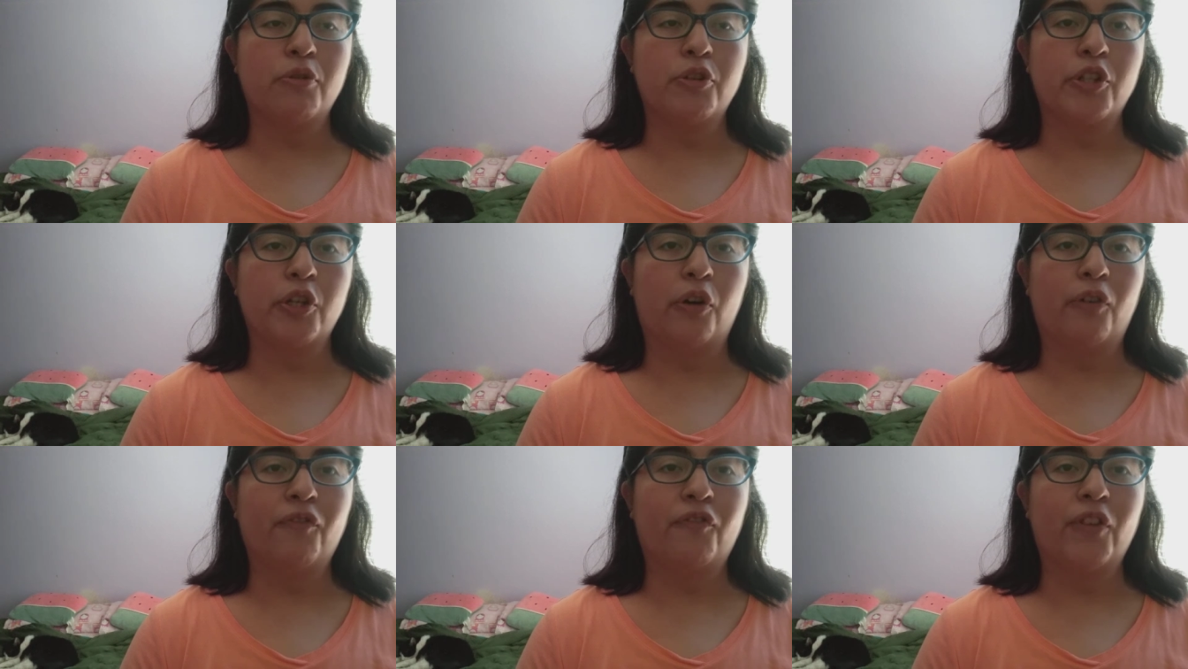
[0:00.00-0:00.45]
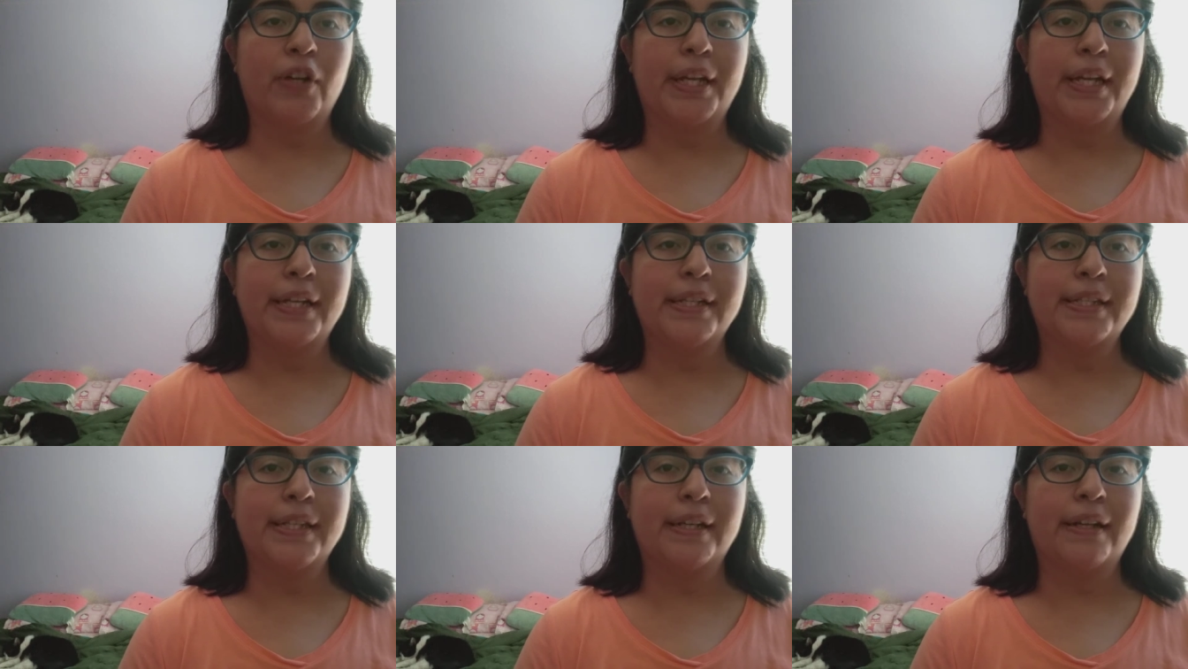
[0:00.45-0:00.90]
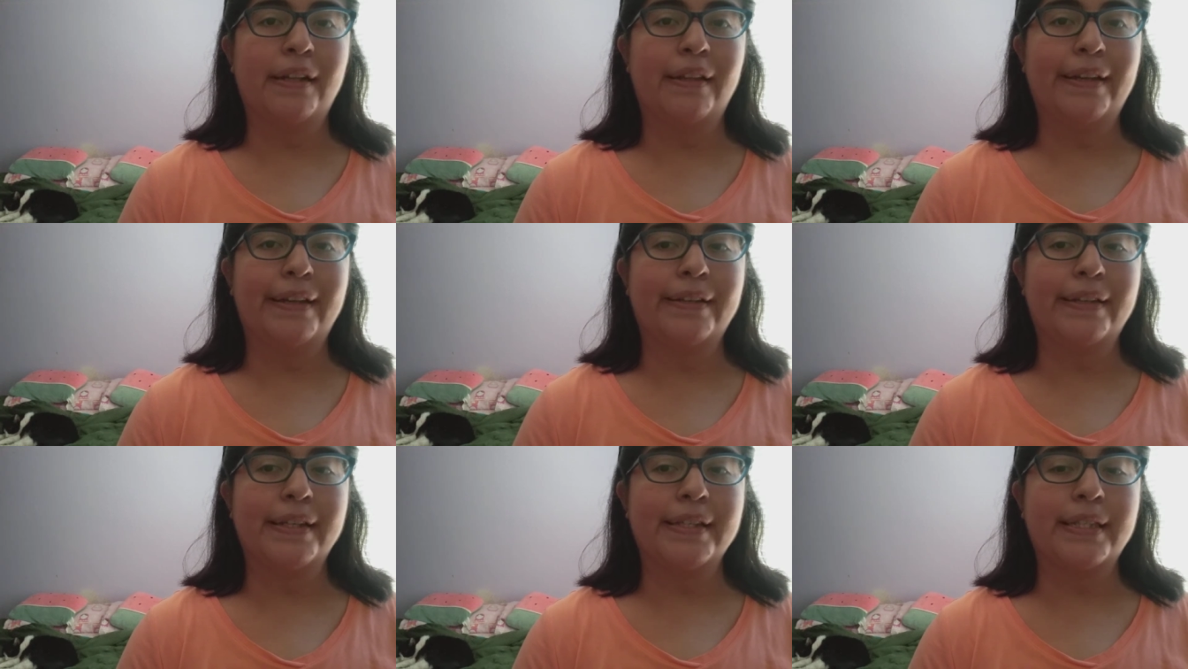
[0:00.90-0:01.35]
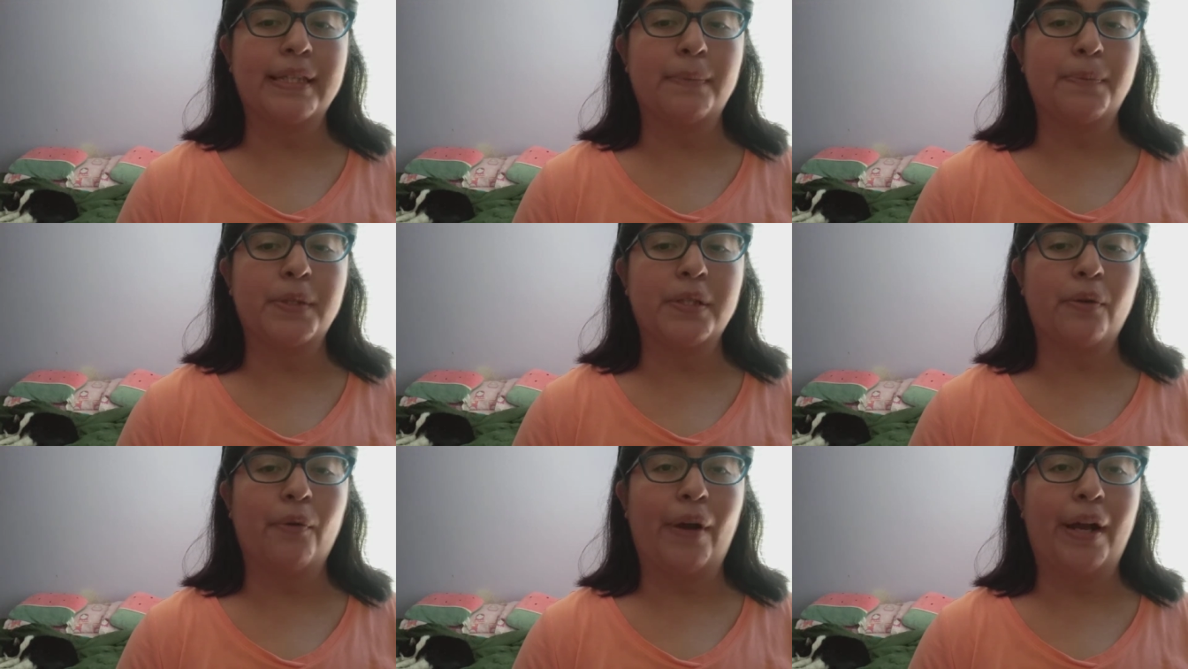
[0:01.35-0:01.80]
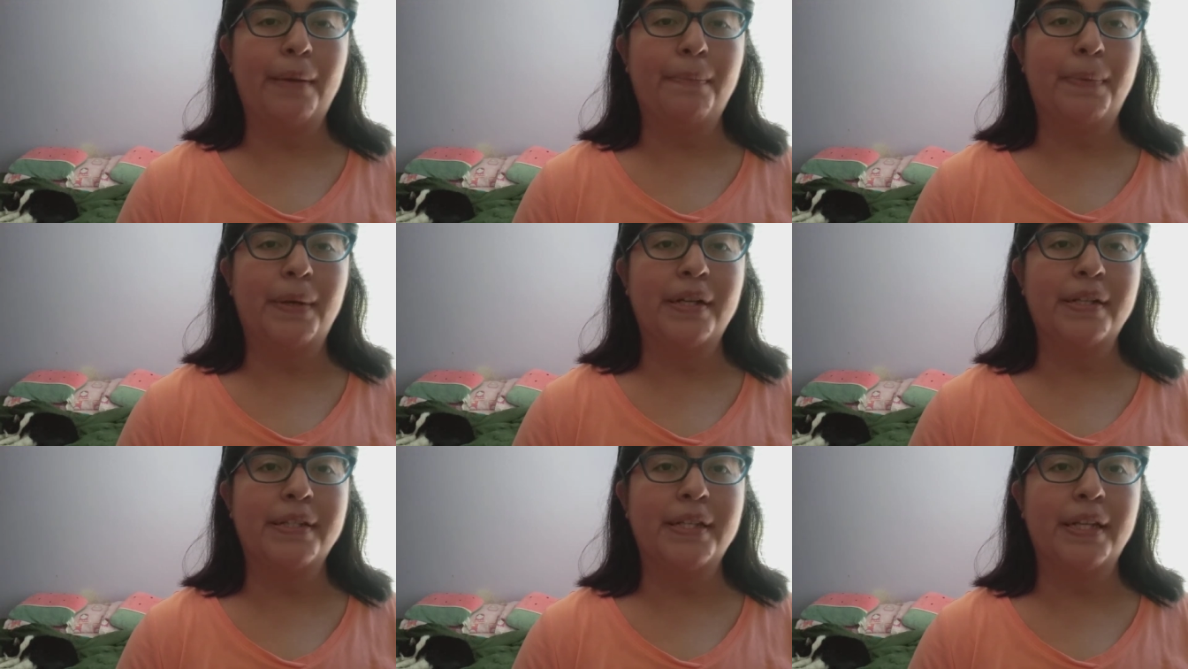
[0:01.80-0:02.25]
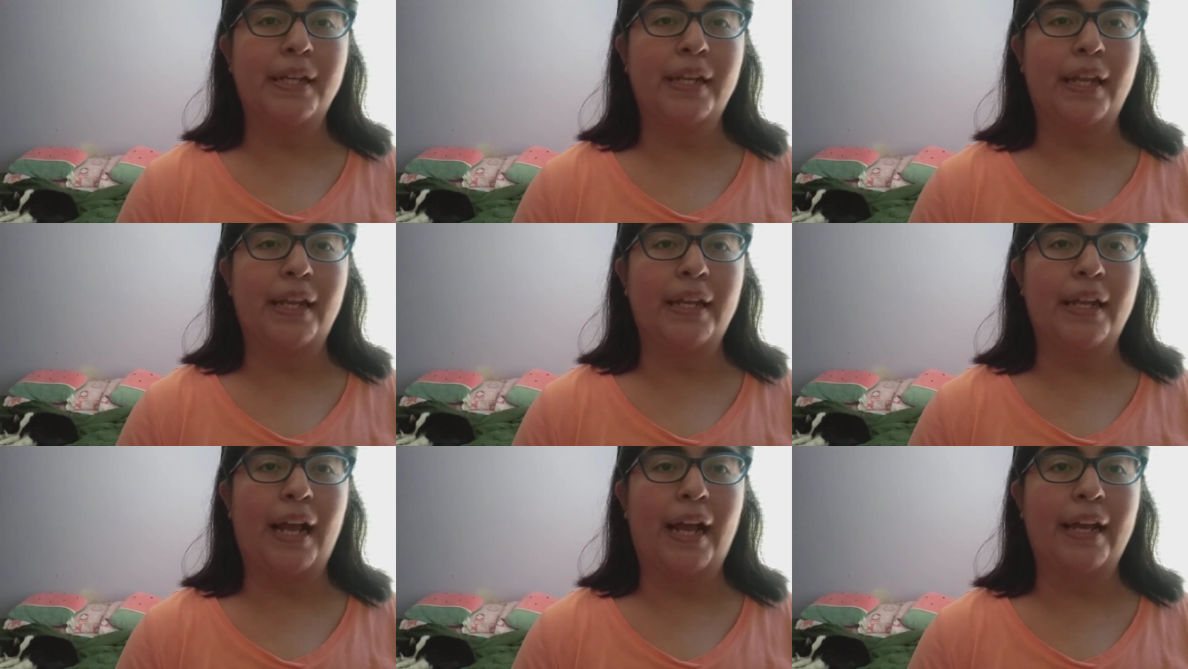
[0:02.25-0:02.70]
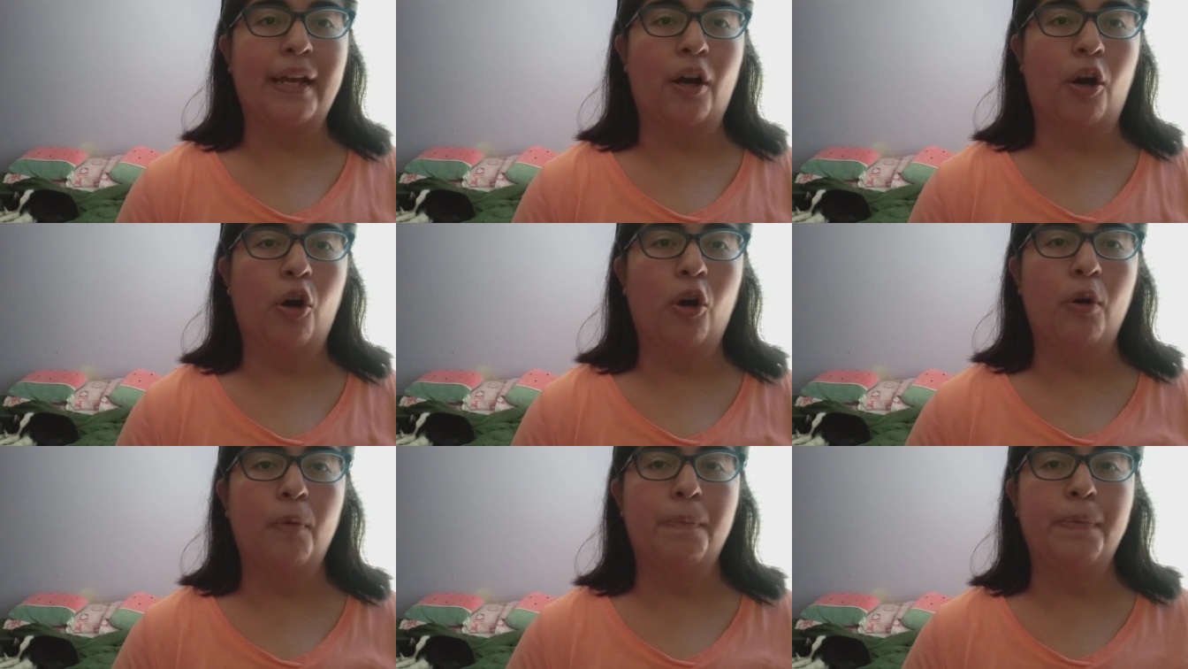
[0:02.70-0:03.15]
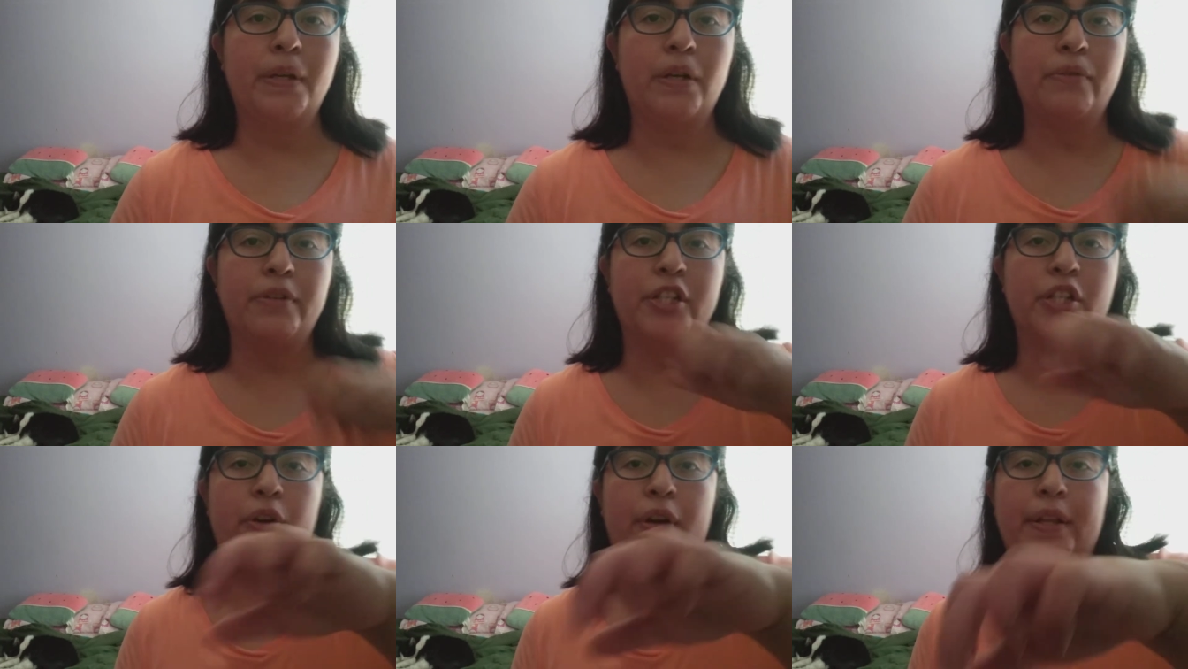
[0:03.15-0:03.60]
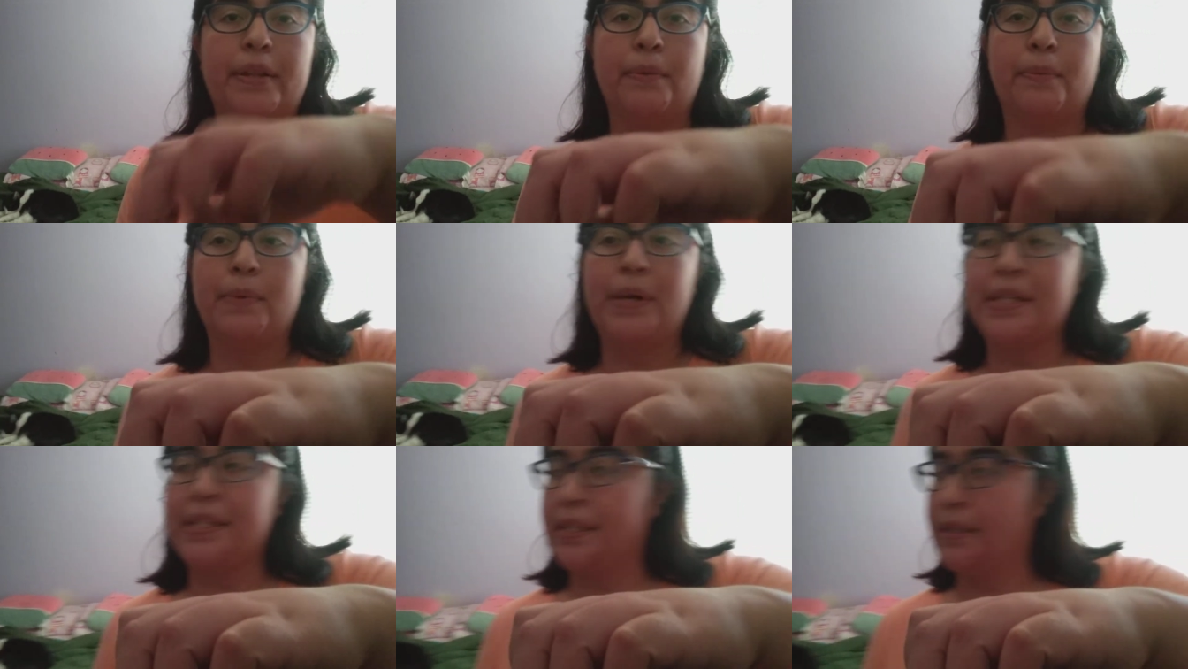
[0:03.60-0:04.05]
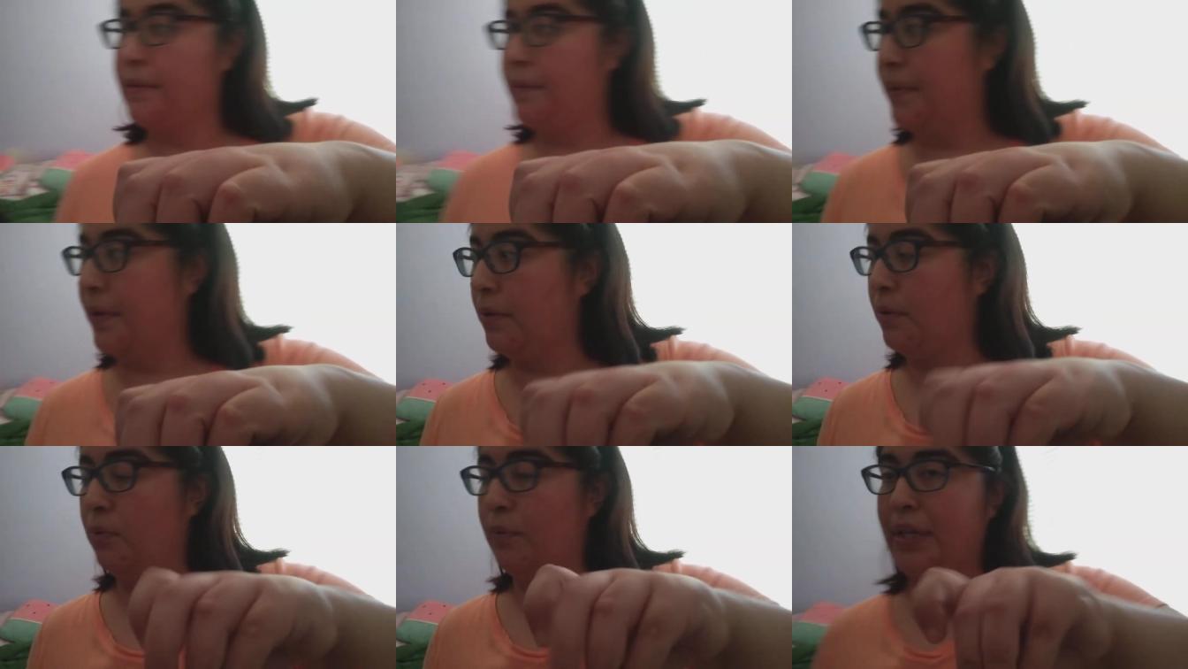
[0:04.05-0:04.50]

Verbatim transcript: Don't forget to click the subscribe button and I hope you enjoy the rest of your